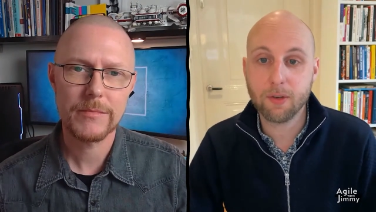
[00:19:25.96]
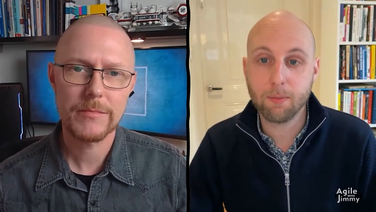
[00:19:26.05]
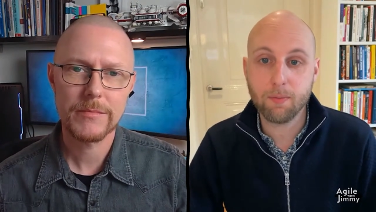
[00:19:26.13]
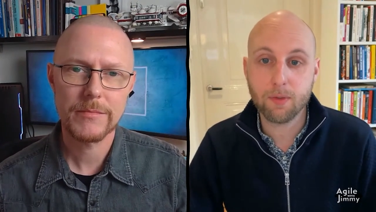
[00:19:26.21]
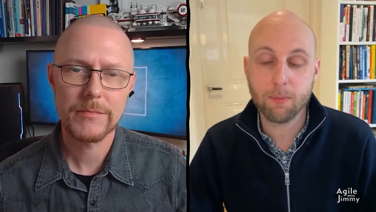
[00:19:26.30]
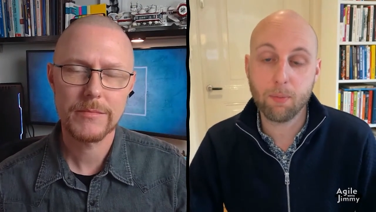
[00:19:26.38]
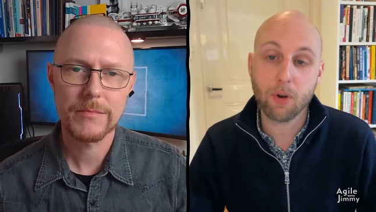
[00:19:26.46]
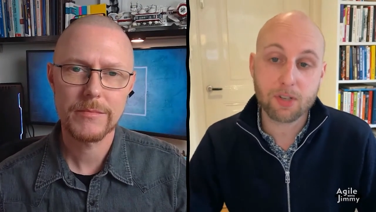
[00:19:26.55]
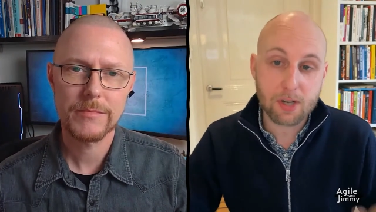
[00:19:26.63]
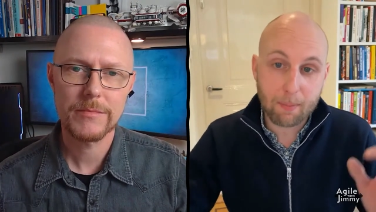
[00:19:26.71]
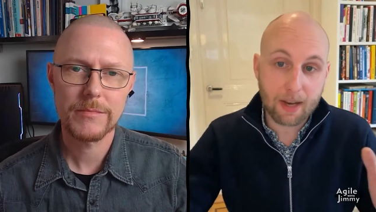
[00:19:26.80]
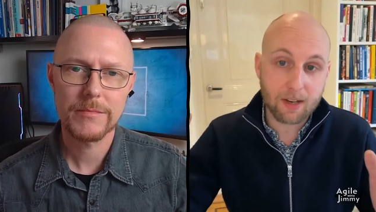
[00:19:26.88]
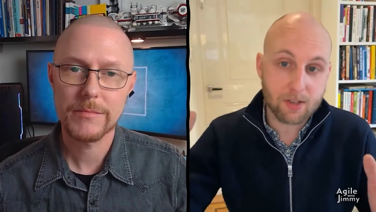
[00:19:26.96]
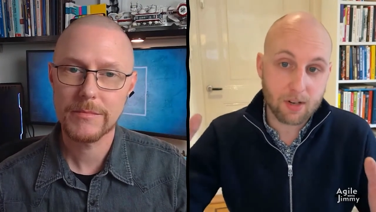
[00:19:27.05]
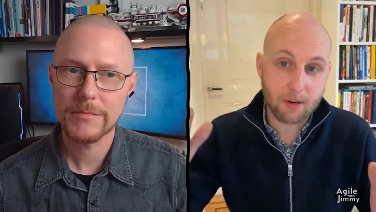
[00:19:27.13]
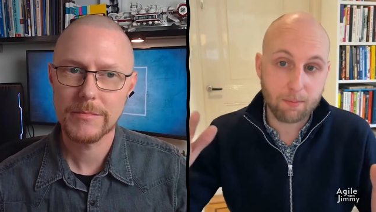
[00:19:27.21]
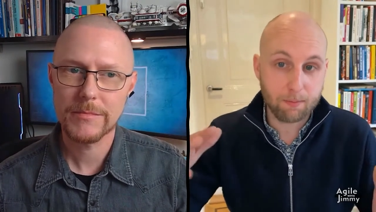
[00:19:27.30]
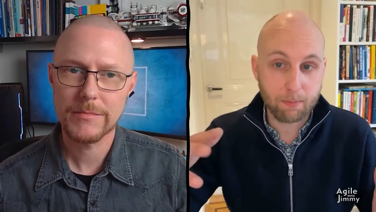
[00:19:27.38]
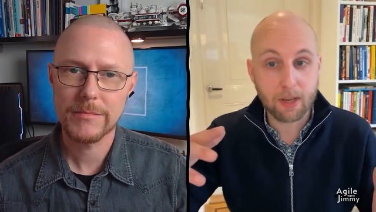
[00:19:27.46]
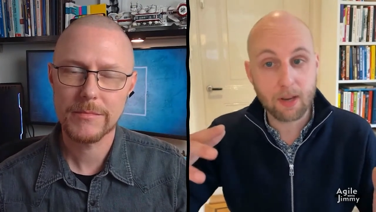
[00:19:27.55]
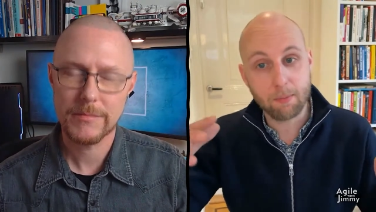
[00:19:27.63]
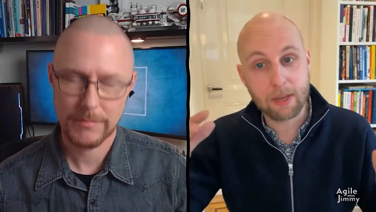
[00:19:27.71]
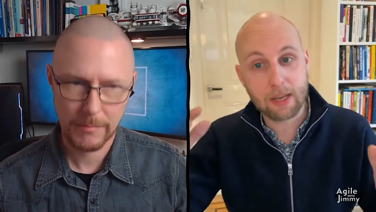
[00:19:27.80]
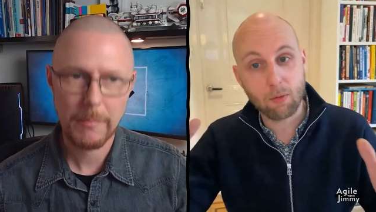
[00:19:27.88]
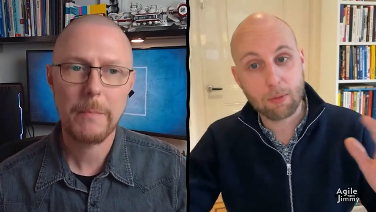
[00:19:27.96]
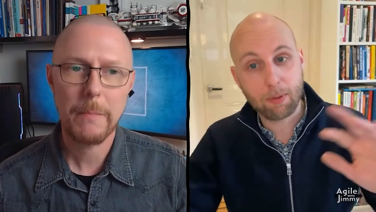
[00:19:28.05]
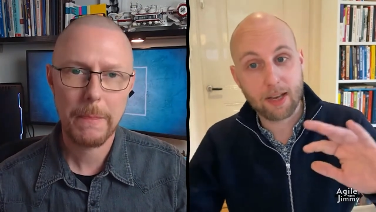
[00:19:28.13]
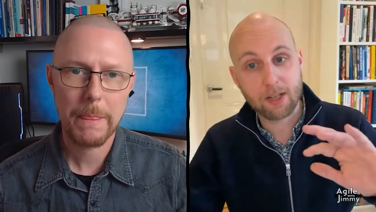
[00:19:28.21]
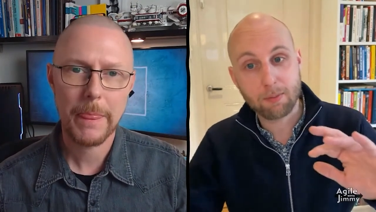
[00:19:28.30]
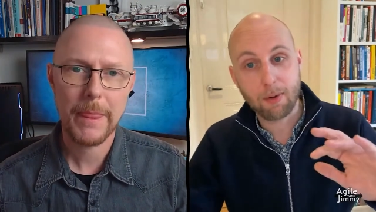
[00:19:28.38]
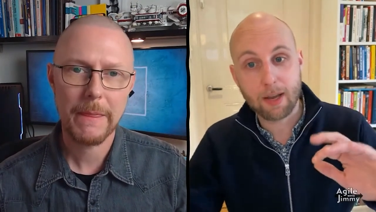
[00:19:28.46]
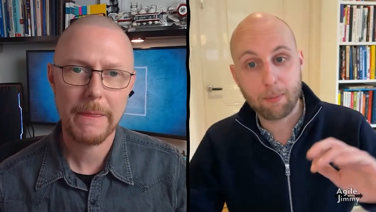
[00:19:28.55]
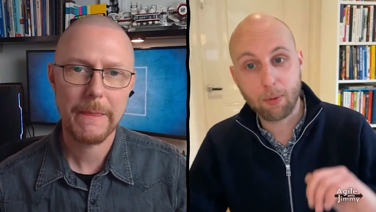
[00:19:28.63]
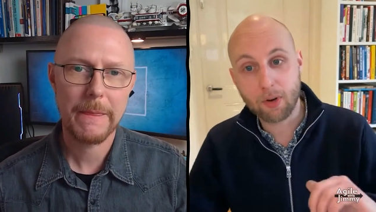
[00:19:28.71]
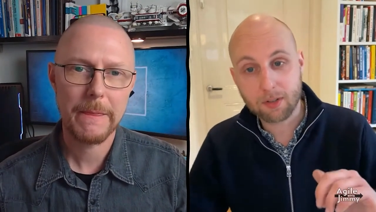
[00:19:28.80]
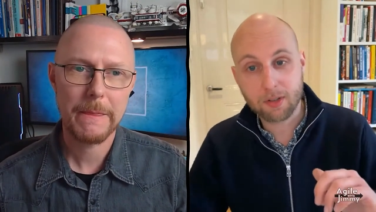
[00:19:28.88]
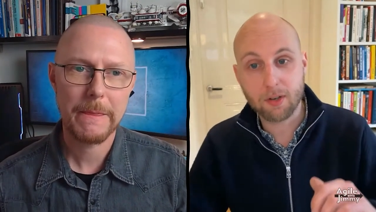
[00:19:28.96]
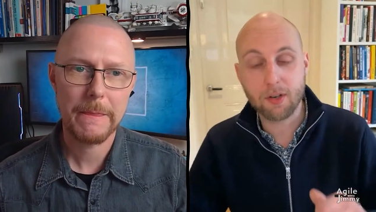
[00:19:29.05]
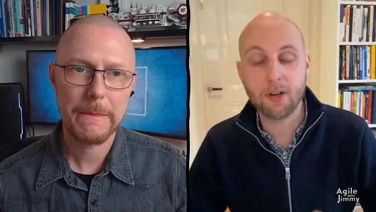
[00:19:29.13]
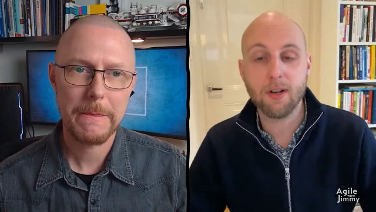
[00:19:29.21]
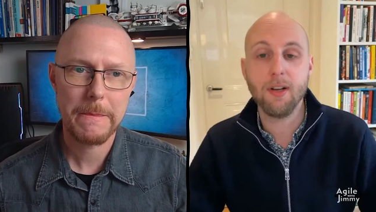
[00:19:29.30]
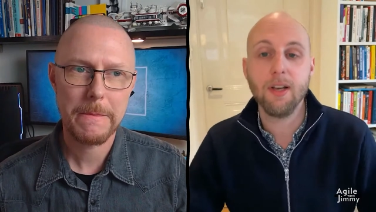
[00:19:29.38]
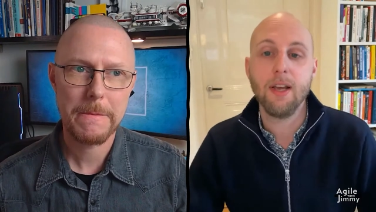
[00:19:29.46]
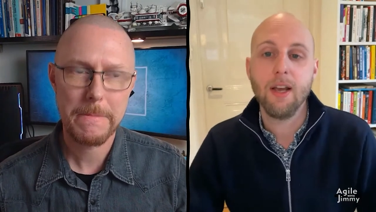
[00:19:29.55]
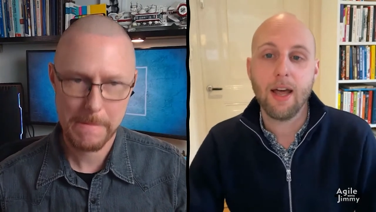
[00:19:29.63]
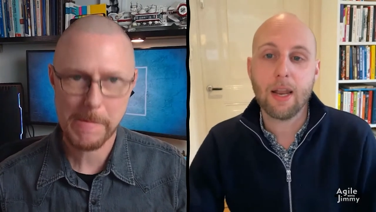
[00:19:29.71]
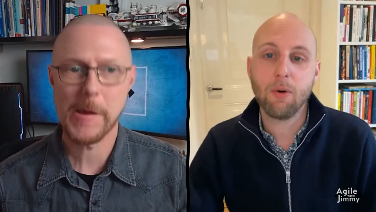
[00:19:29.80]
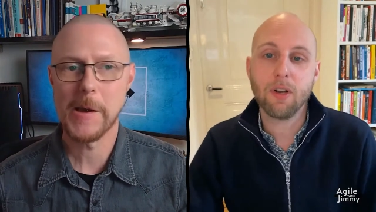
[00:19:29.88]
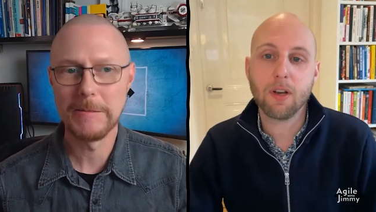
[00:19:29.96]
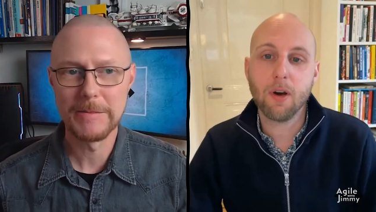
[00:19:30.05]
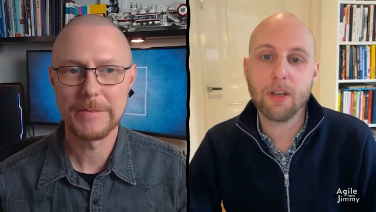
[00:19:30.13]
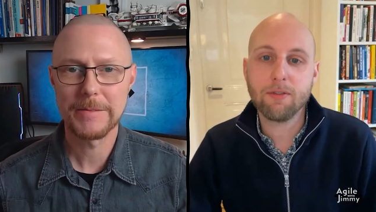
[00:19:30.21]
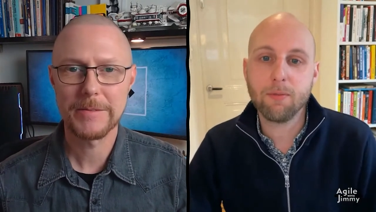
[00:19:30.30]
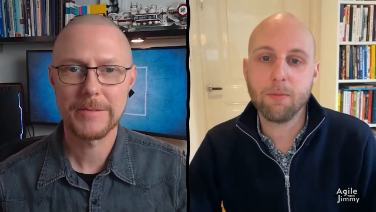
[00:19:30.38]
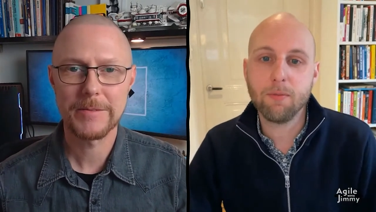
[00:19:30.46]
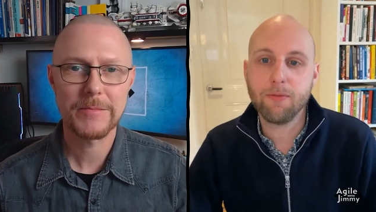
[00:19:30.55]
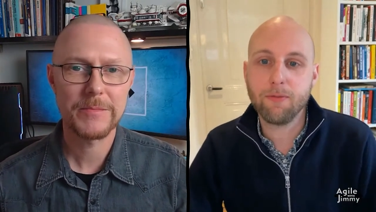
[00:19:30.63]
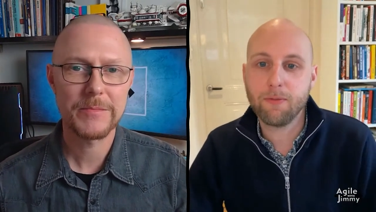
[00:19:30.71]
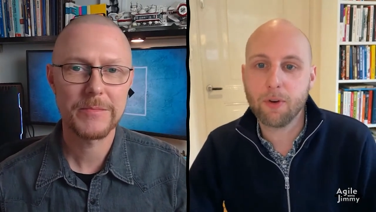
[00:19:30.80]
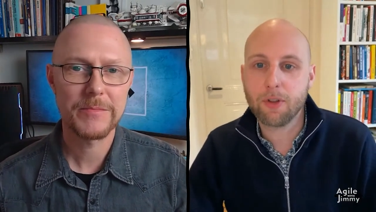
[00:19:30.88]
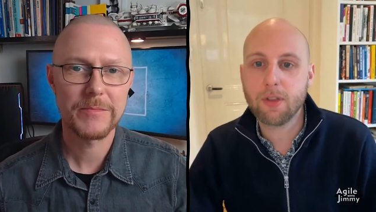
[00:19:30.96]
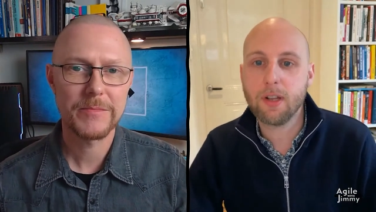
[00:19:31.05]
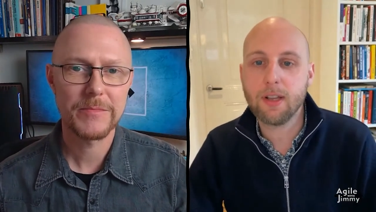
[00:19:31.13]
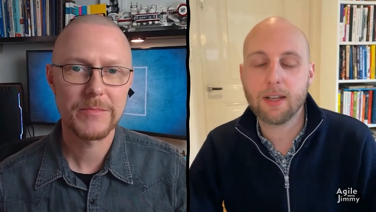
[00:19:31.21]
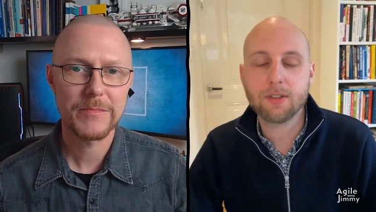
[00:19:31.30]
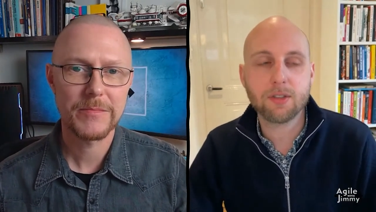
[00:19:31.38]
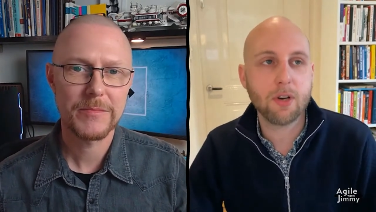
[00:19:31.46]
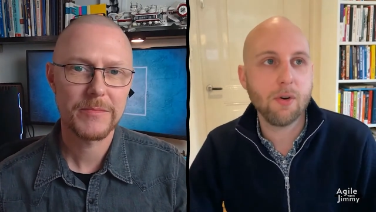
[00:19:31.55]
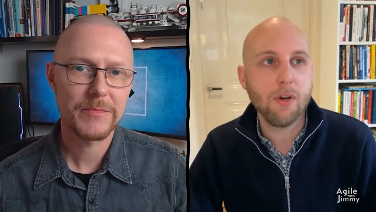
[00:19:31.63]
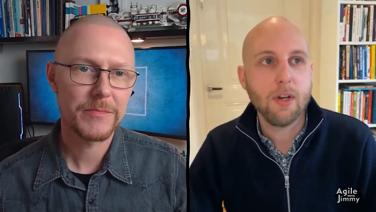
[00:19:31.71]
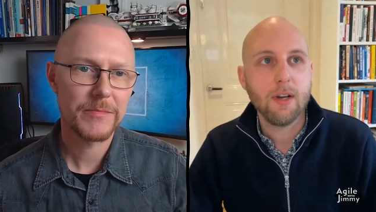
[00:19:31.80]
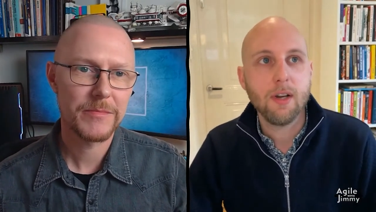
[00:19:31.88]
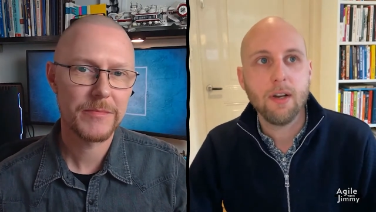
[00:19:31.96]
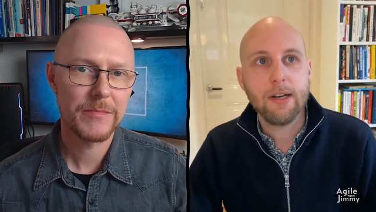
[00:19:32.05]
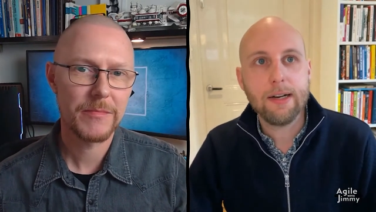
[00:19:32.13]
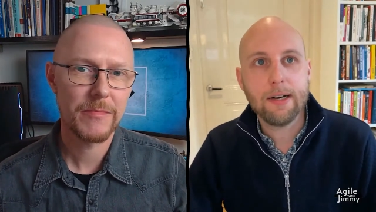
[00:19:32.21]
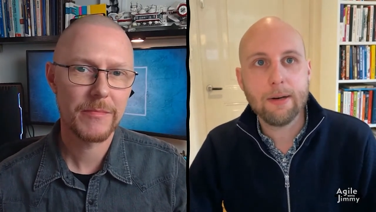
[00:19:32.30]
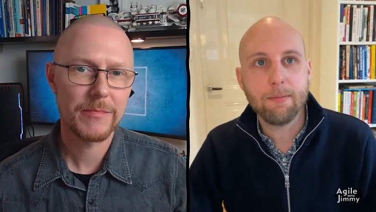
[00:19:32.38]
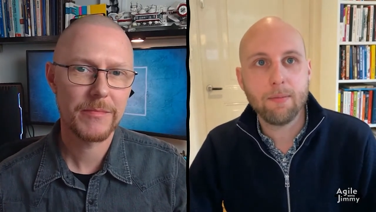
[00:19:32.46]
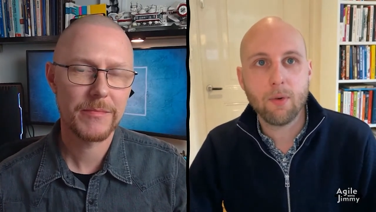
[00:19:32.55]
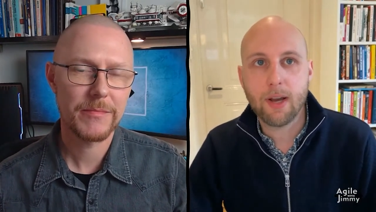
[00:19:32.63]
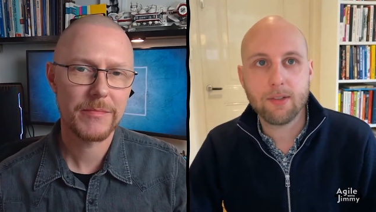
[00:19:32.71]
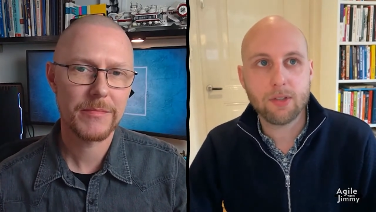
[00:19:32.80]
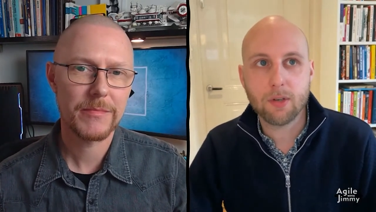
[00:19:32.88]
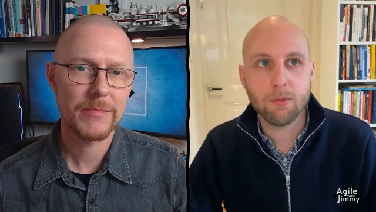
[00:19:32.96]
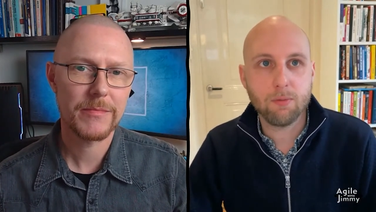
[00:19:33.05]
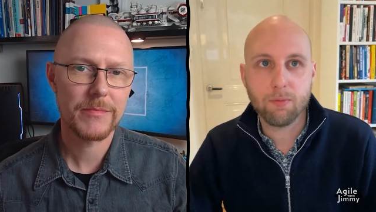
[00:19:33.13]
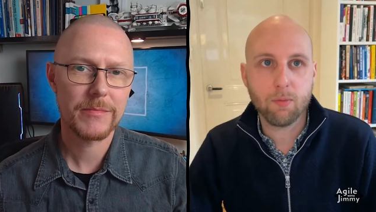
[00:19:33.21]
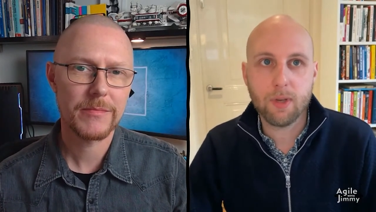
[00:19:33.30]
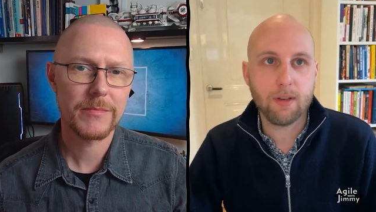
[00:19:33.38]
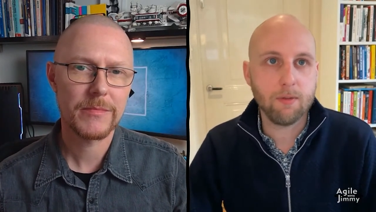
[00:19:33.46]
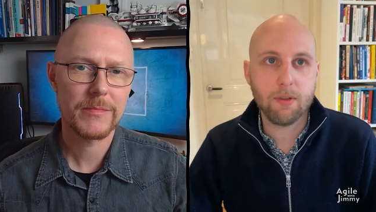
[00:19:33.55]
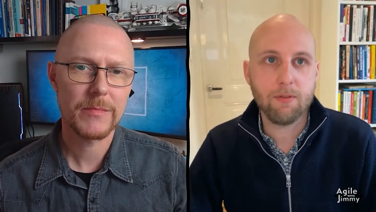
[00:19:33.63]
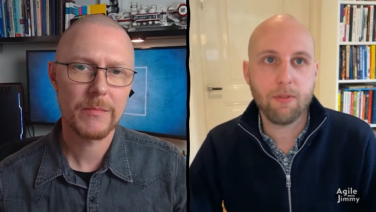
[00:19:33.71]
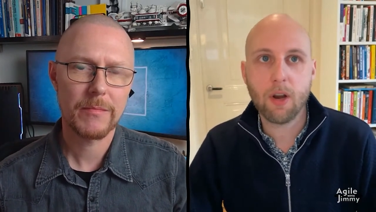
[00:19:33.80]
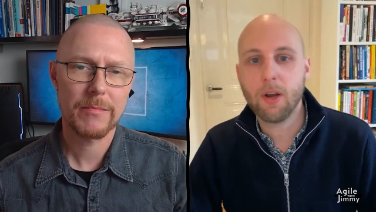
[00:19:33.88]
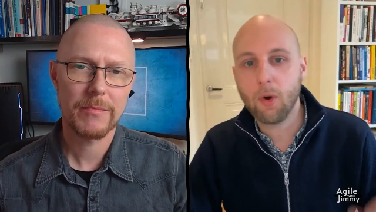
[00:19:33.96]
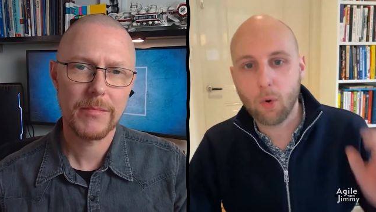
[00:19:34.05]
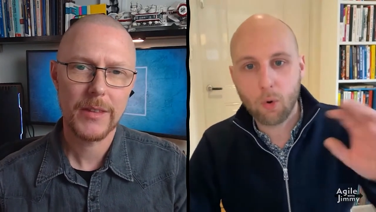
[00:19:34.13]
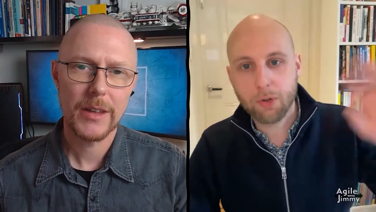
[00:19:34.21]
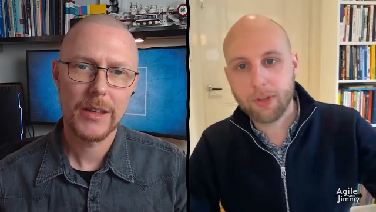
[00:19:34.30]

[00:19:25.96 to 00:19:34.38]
Speaker 1: the, the project manager being replaced by a product owner. And I want to go even further than that. So, um, right. So in, in very old